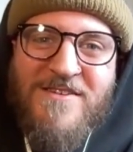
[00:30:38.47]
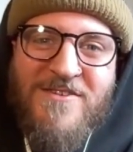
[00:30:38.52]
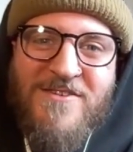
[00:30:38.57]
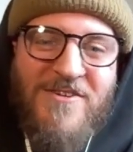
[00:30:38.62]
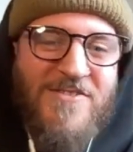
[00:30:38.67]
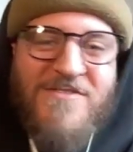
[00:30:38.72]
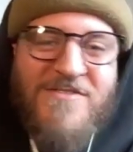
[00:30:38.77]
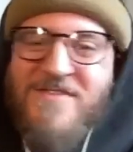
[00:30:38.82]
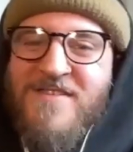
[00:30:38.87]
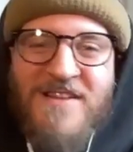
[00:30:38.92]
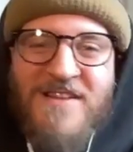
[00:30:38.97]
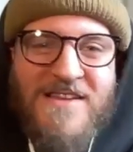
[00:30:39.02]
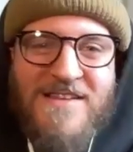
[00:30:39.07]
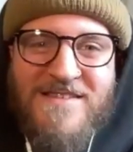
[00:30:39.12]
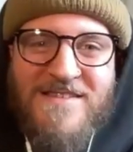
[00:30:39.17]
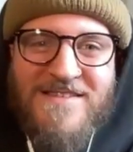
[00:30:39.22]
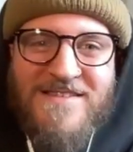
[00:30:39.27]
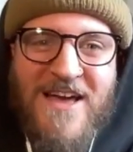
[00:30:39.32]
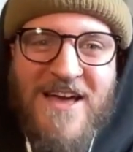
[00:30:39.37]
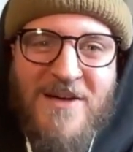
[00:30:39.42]
constantly
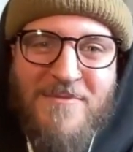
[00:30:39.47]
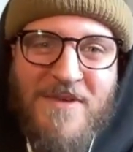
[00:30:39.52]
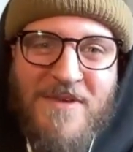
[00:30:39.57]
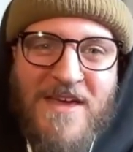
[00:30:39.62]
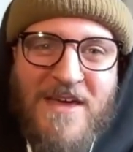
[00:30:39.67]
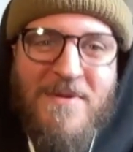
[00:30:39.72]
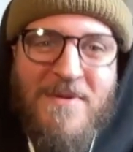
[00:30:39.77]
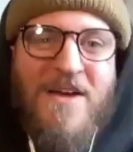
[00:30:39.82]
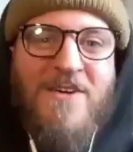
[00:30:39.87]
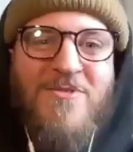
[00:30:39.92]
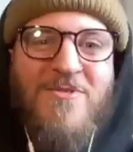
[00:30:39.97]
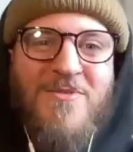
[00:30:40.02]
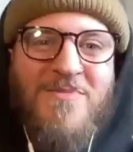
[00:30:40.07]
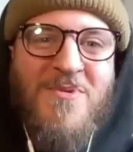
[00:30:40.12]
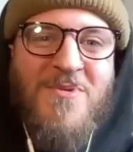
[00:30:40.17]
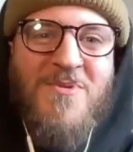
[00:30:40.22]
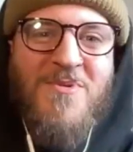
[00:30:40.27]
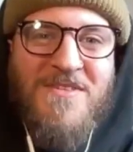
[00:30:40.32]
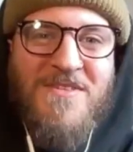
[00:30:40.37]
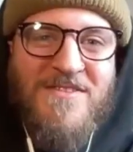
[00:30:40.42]
just get up and get back on the
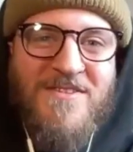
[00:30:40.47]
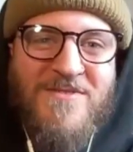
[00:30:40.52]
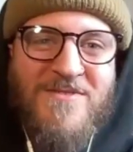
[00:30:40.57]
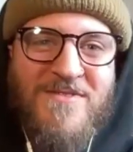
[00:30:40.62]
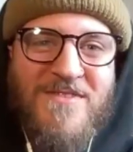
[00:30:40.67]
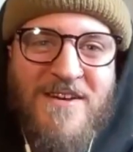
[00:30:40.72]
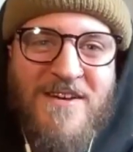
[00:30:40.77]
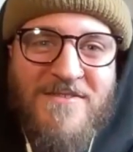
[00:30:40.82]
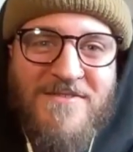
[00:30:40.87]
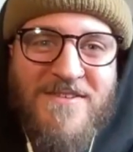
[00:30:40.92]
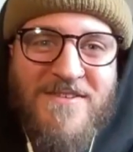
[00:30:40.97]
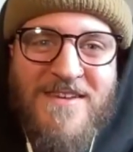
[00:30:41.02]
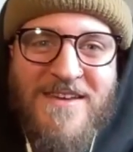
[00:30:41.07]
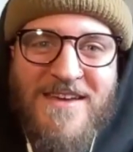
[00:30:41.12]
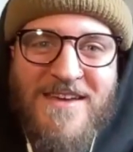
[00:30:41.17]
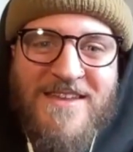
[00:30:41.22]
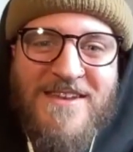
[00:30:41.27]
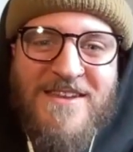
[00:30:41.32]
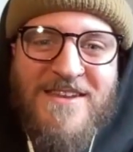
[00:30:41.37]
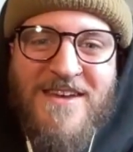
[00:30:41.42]
board and do stuff,
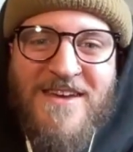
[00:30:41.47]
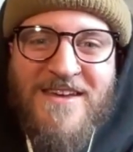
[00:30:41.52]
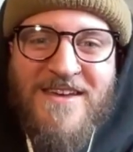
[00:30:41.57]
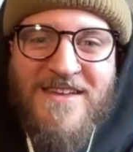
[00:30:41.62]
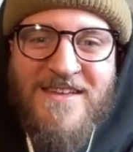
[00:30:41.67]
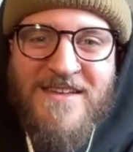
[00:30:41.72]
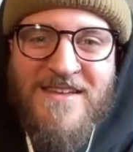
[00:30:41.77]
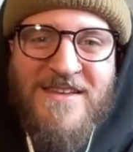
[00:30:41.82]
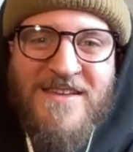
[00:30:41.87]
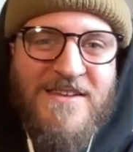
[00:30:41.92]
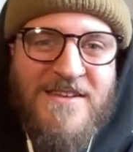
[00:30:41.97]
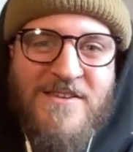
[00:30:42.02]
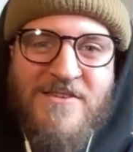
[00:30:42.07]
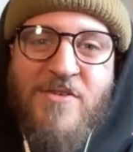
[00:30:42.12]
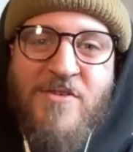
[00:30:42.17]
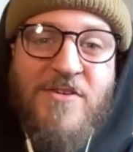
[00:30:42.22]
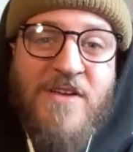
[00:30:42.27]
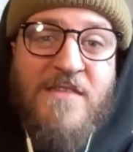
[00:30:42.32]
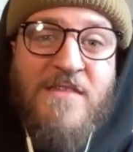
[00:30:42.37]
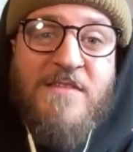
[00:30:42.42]
and
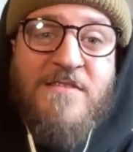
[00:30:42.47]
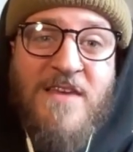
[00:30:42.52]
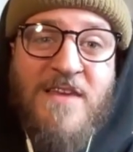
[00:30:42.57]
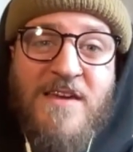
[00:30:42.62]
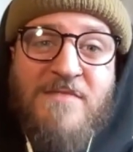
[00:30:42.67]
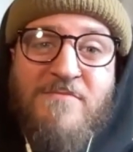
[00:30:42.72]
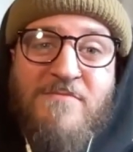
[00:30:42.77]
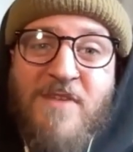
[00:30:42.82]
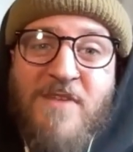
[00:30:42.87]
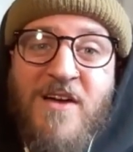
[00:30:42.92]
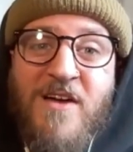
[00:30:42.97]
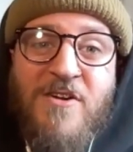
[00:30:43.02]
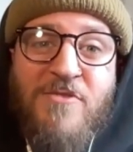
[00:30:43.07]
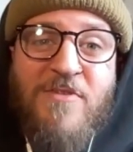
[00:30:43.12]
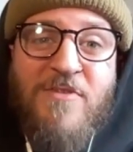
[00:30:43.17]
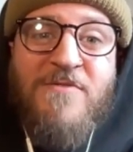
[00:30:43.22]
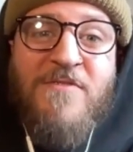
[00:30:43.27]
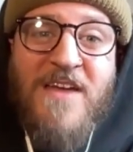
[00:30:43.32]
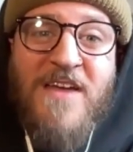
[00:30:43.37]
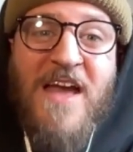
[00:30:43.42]
not get the same like
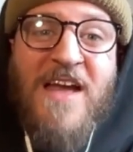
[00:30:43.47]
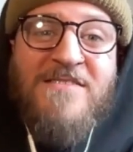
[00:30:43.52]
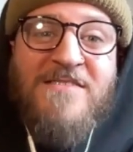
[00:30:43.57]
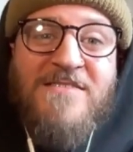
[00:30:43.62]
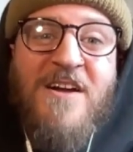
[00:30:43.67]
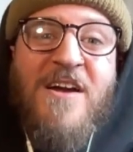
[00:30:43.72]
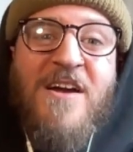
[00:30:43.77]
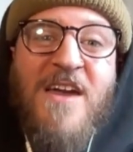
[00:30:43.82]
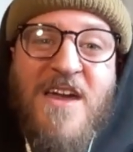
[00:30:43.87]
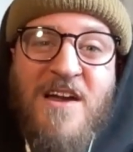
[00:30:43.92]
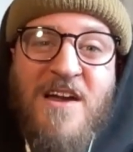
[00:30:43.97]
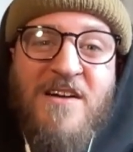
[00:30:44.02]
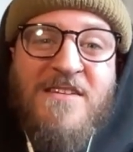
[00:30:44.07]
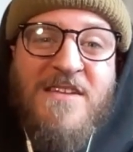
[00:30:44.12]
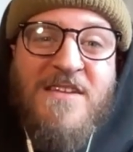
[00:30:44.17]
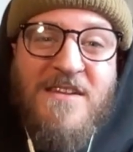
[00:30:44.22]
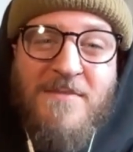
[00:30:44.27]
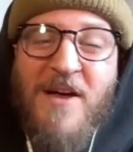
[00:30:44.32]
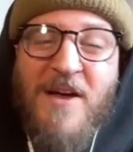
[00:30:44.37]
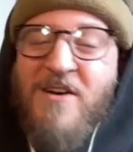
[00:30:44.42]
horrific anxiety I
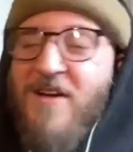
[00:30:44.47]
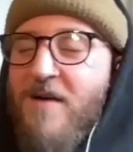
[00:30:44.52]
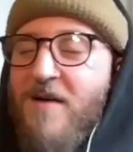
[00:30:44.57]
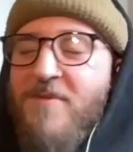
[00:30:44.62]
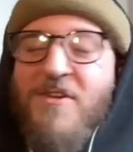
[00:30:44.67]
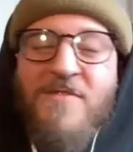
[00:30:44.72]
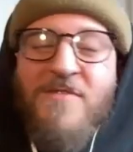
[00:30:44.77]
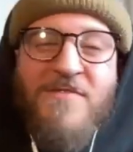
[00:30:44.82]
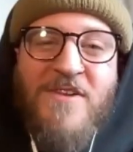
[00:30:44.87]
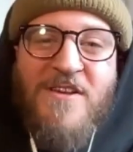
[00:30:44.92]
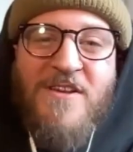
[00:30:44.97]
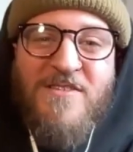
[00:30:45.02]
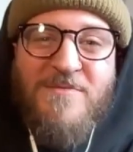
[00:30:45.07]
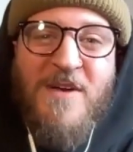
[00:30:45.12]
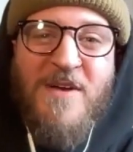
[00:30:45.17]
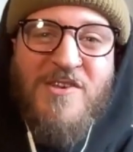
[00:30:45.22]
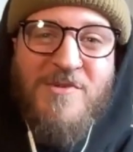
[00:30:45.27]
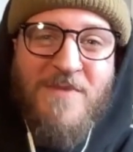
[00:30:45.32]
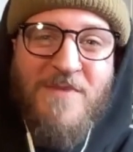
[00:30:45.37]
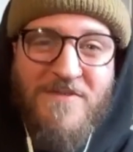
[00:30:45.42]
did about coming off and like
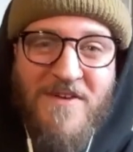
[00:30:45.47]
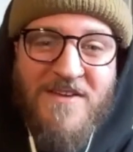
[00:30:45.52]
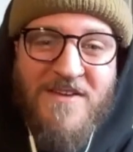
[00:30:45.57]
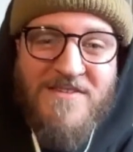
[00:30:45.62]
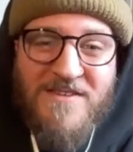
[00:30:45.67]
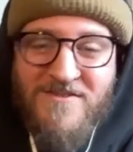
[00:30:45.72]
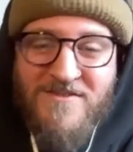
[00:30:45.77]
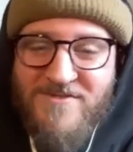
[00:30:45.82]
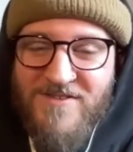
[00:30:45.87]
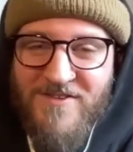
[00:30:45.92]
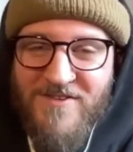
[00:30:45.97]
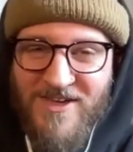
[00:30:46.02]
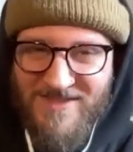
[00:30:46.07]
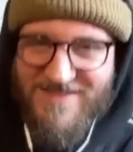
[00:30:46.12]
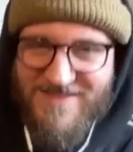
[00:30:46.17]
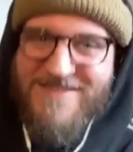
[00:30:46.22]
smashing my face in or something.